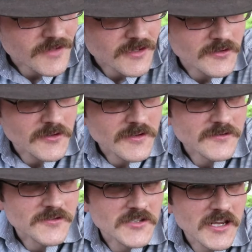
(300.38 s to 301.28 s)
don't know, I
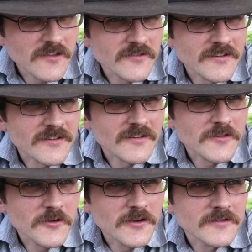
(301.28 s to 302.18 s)
was shaving and I
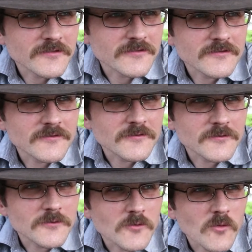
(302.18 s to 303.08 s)
thought,
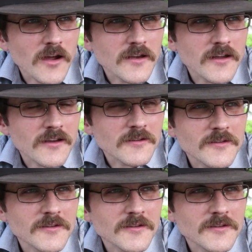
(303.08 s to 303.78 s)
why not?